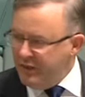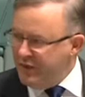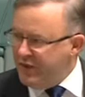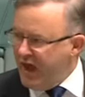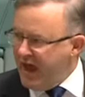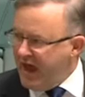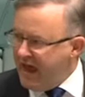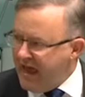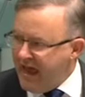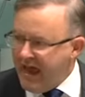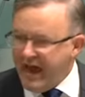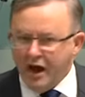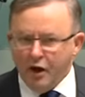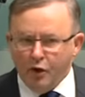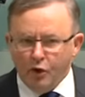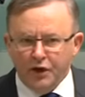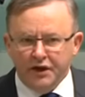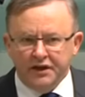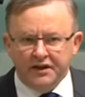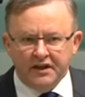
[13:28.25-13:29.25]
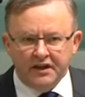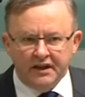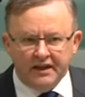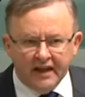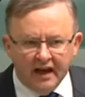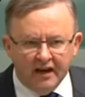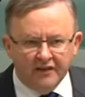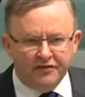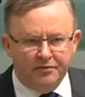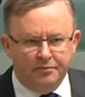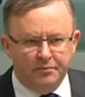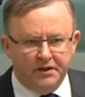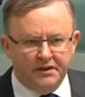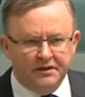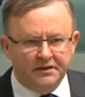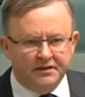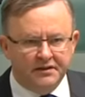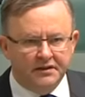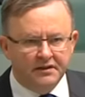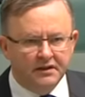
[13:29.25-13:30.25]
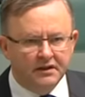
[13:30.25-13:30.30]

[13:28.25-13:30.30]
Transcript: the Howard government